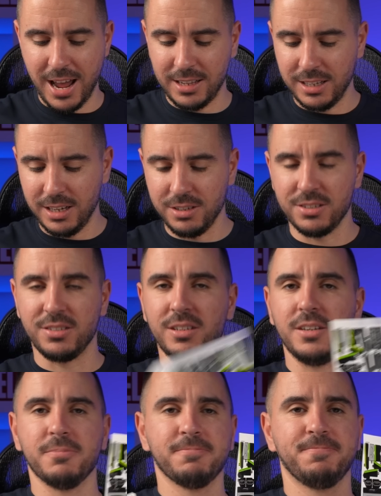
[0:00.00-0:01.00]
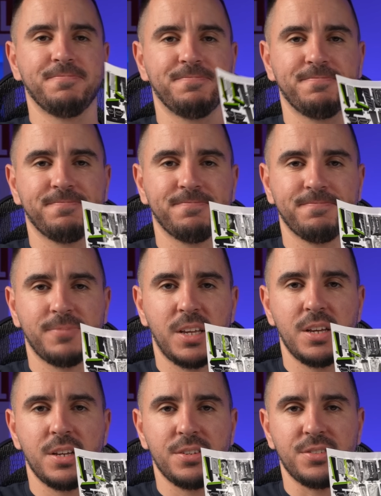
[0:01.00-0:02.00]
And here is the
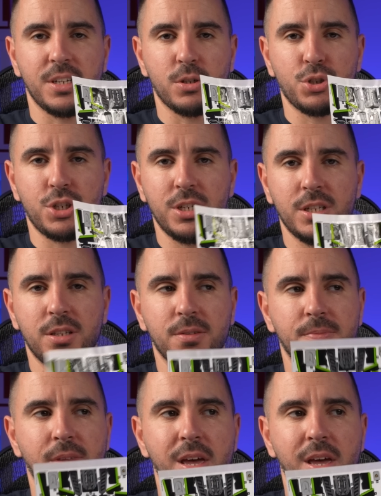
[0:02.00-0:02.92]
sticker sheet,